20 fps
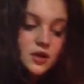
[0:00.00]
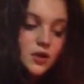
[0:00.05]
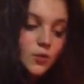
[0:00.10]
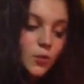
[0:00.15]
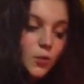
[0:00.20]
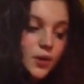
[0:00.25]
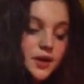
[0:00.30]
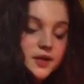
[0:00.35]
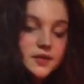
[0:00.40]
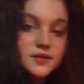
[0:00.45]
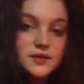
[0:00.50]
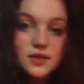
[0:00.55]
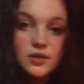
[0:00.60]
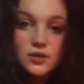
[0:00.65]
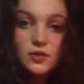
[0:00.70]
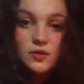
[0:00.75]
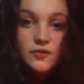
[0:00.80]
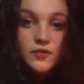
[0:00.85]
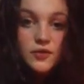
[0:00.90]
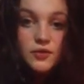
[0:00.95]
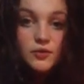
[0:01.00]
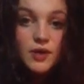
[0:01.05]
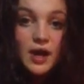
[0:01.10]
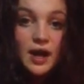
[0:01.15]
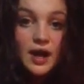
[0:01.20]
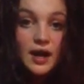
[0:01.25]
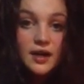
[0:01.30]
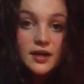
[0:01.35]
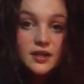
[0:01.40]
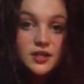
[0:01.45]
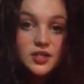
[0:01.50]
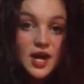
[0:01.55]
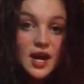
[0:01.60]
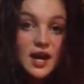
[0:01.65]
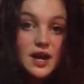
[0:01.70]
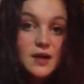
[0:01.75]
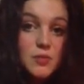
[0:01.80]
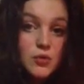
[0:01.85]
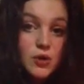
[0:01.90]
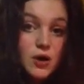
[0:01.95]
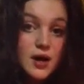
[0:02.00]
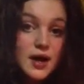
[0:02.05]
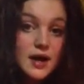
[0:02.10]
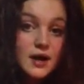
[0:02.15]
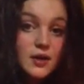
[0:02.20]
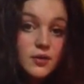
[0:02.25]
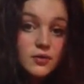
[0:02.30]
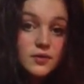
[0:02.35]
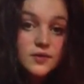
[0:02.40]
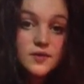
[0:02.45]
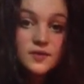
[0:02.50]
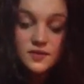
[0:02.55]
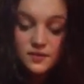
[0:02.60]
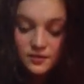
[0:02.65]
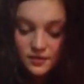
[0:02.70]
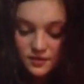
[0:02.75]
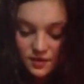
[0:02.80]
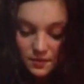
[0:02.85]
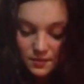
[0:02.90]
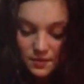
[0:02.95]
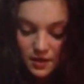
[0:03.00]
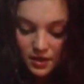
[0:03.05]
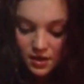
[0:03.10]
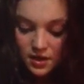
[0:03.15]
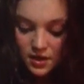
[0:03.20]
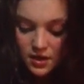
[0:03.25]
wanting to know if you got a job or a house or something.